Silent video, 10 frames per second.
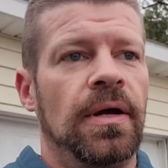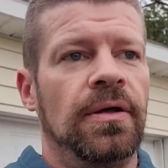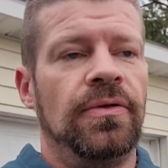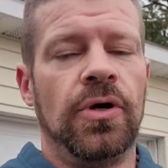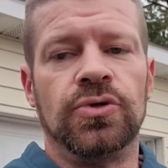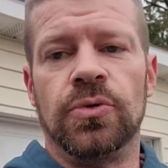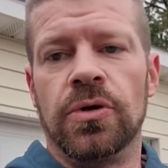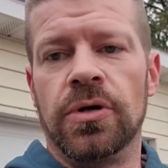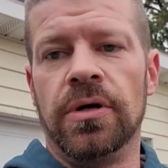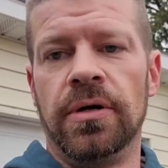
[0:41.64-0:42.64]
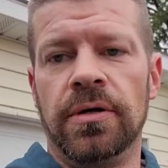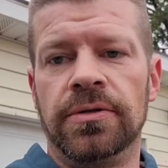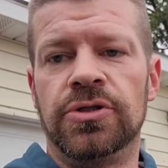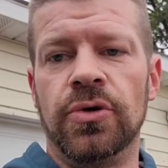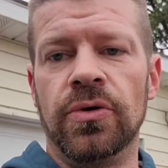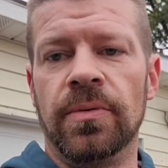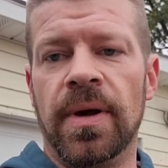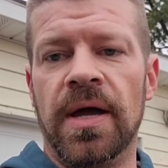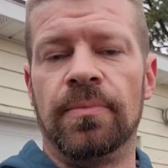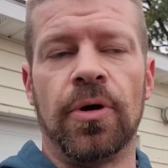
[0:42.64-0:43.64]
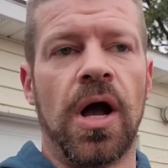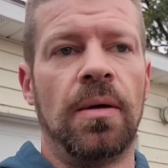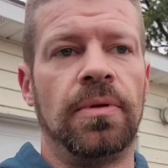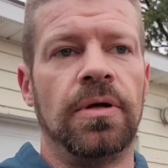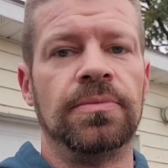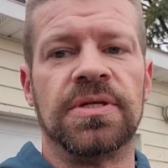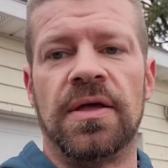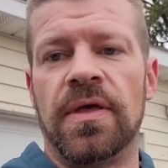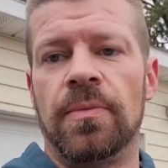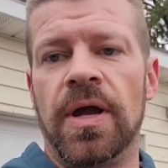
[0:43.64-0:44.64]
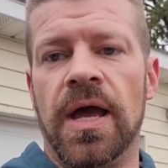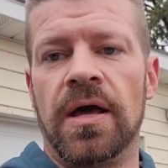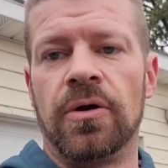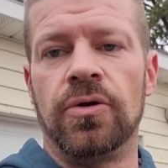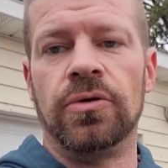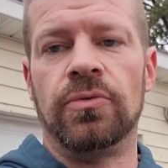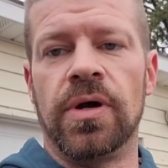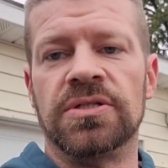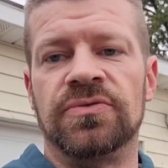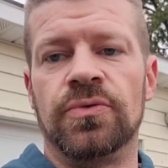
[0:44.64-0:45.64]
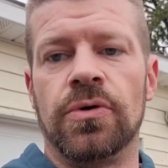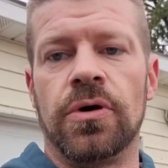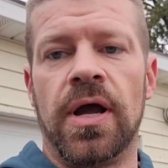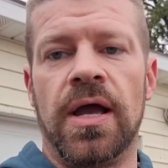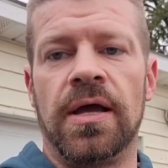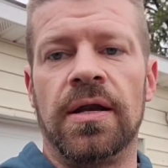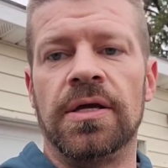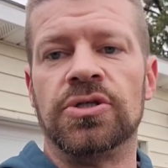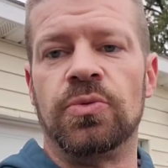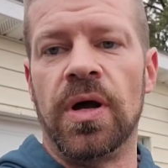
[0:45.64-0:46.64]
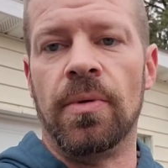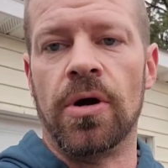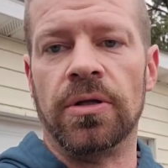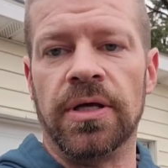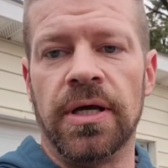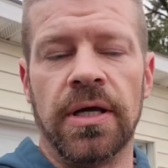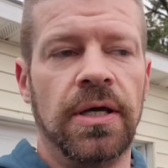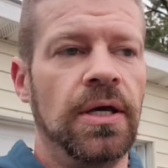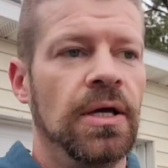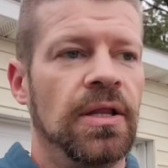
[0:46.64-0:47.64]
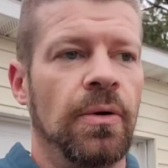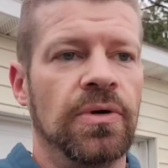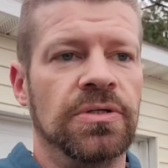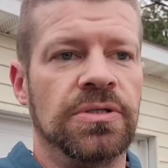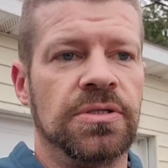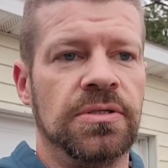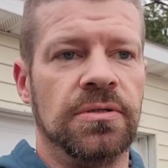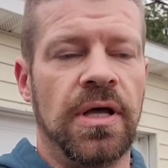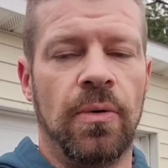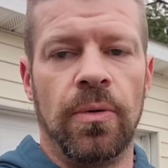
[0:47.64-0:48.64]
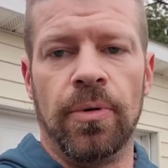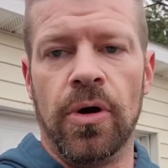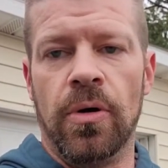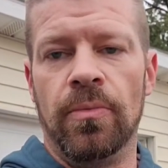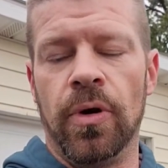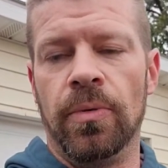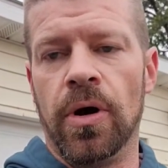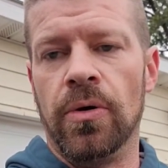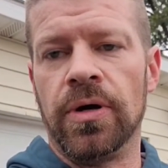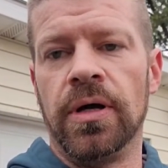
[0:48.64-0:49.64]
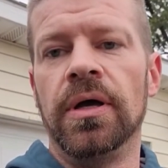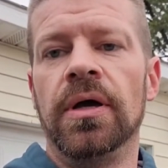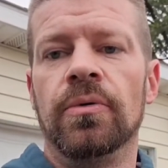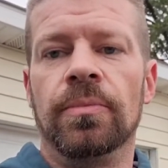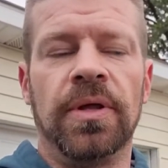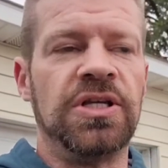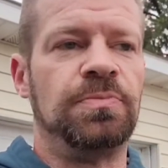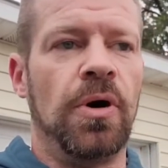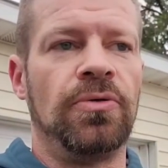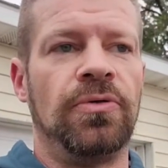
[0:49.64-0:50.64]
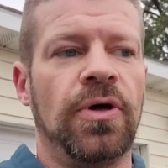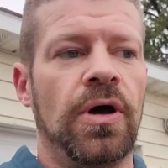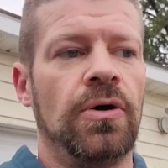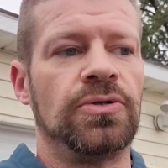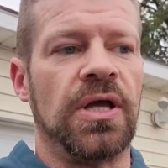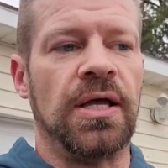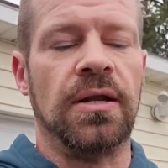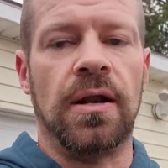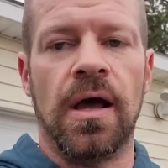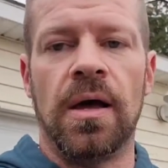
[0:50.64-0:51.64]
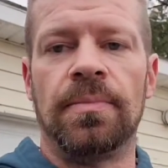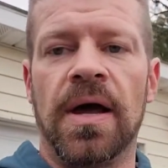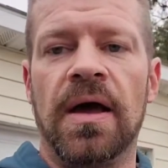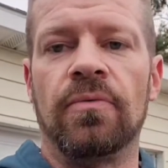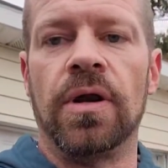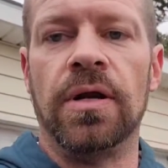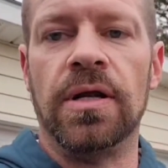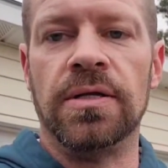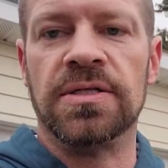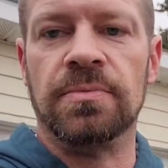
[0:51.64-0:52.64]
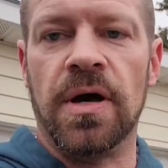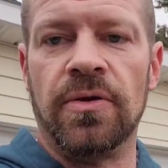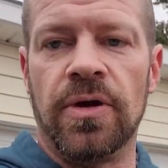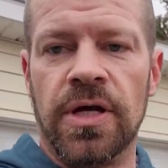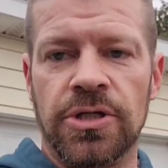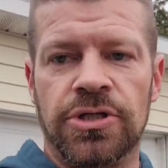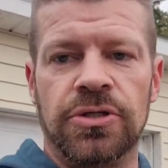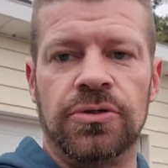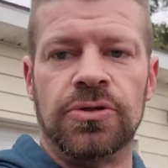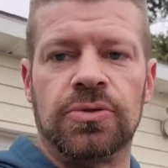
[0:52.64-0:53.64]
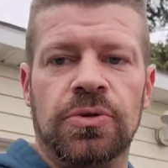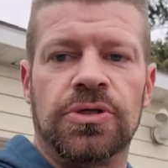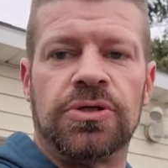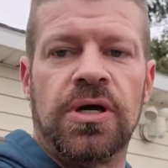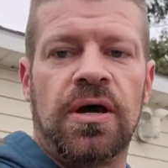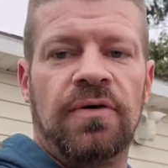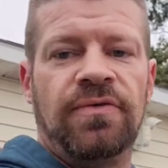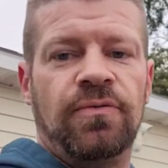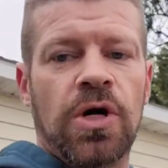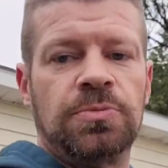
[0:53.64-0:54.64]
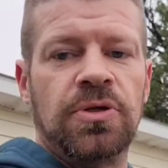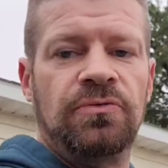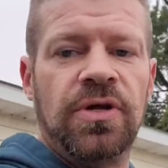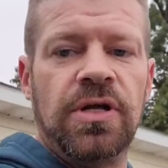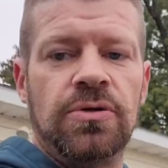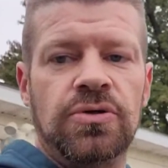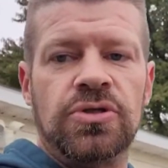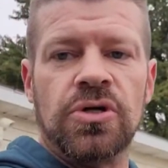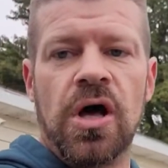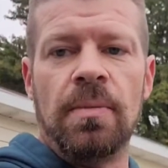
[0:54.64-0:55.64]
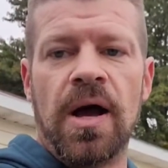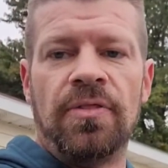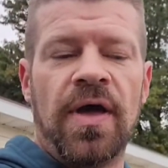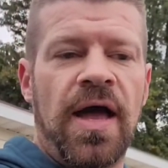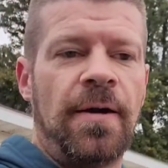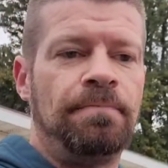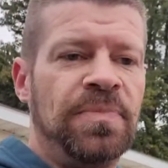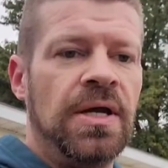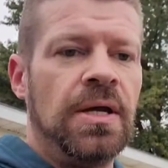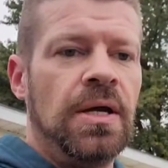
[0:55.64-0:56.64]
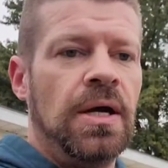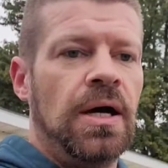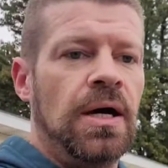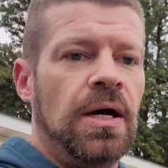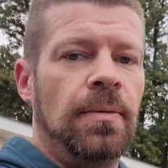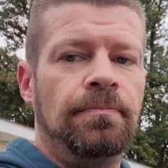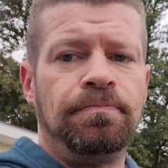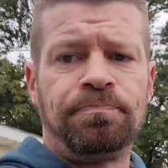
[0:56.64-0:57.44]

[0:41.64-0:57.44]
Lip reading: Those were 2 of the main problems, and then we had a coolant reservoir and a sway bar link that were broke. Replaced both of those. Ended up running into some other issues, which if you watched my other videos, you saw about that. And